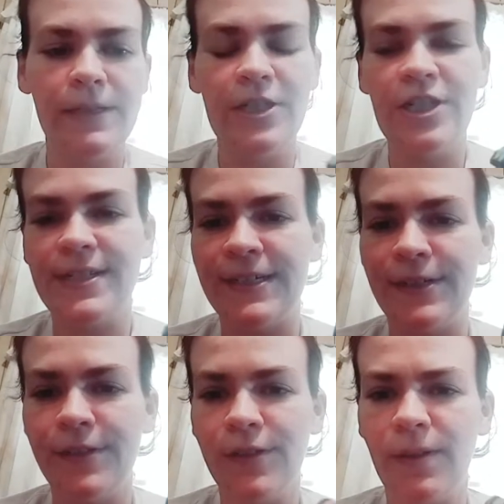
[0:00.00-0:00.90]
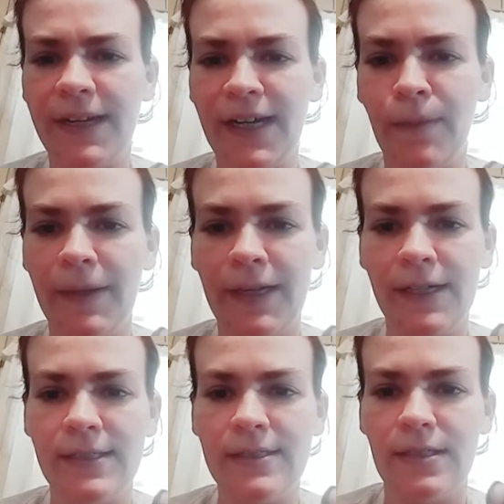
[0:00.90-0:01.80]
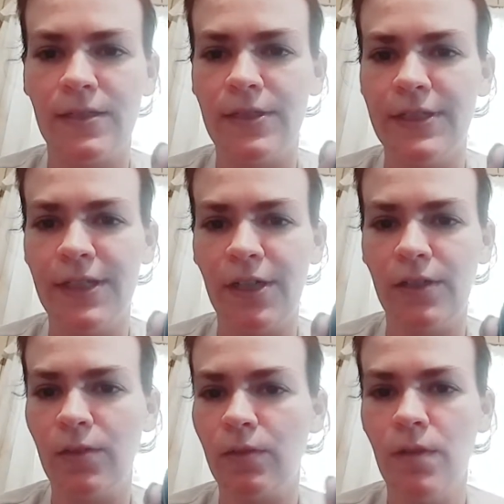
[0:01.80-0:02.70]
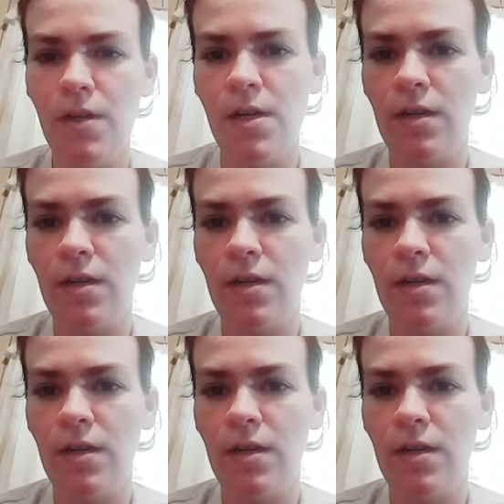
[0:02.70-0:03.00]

But she's got her little hairband on, her little